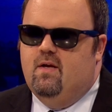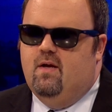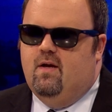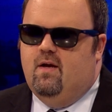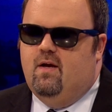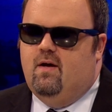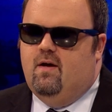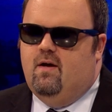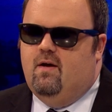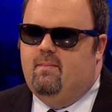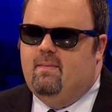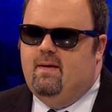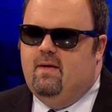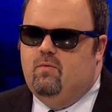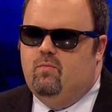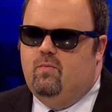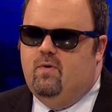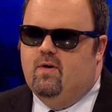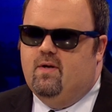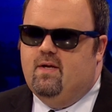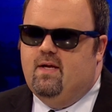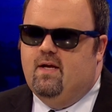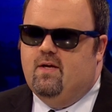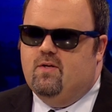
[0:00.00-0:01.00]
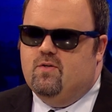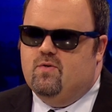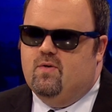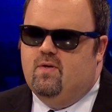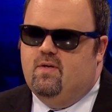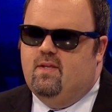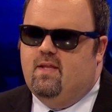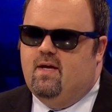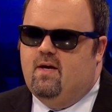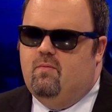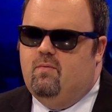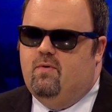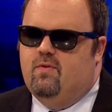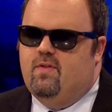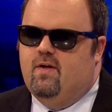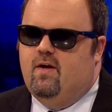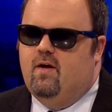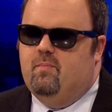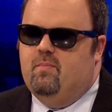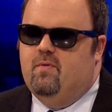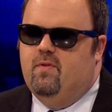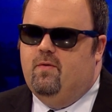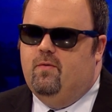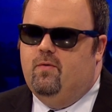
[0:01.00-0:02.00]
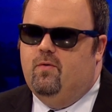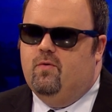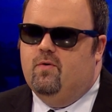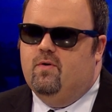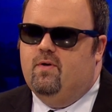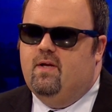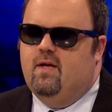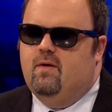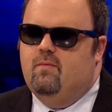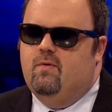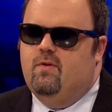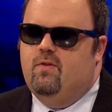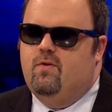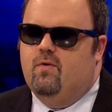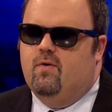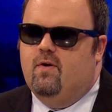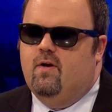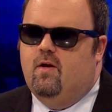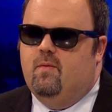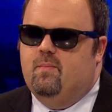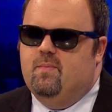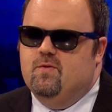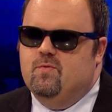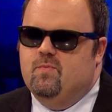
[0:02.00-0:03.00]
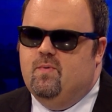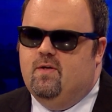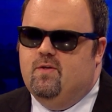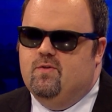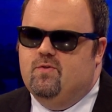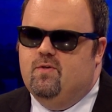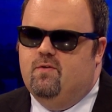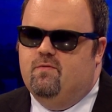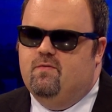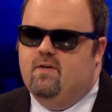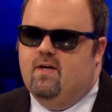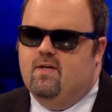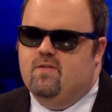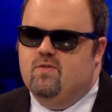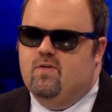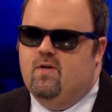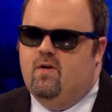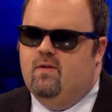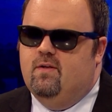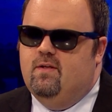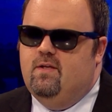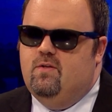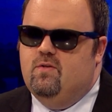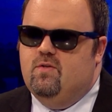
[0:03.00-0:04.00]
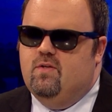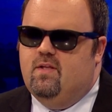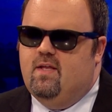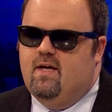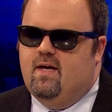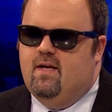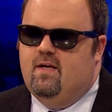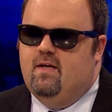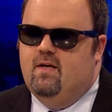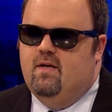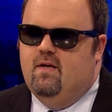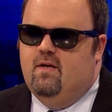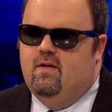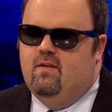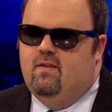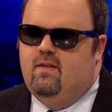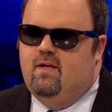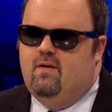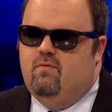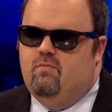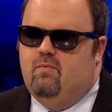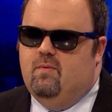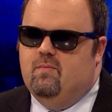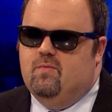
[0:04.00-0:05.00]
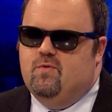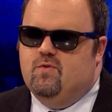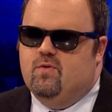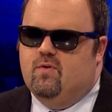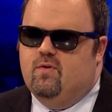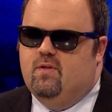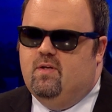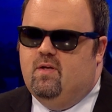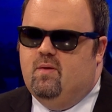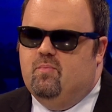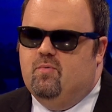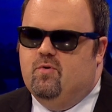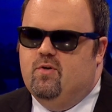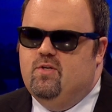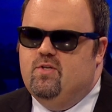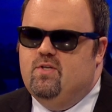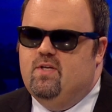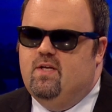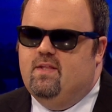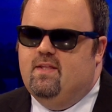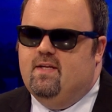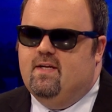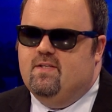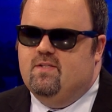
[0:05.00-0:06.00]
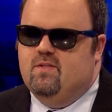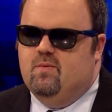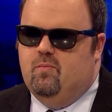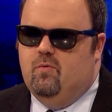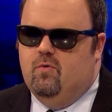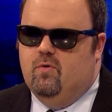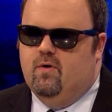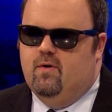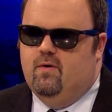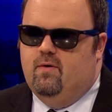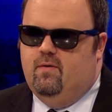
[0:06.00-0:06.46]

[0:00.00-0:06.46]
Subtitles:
And we're countering that with the help of the Lord and with your help as well. So if God's calling you to that, then we would certainly appreciate that support.